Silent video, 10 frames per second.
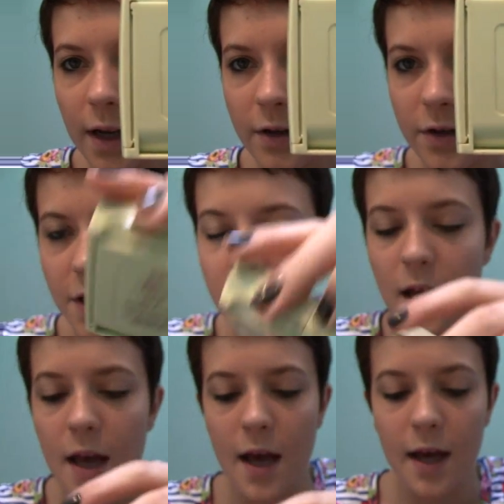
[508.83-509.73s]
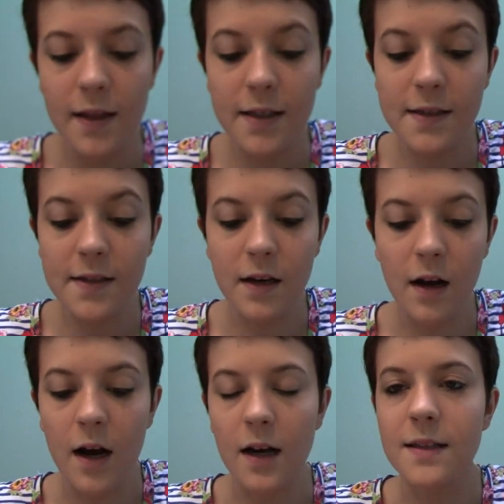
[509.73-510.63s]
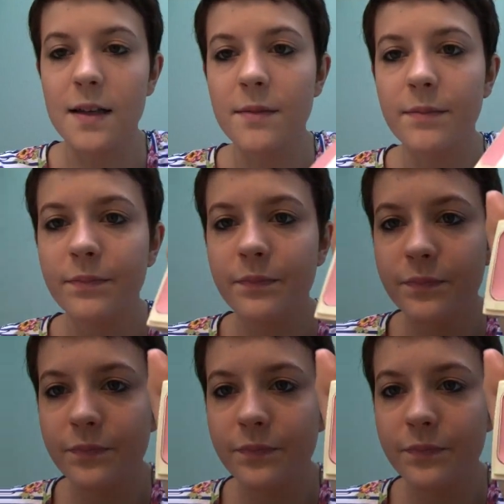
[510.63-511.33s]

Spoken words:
Energy. And this is an awesome,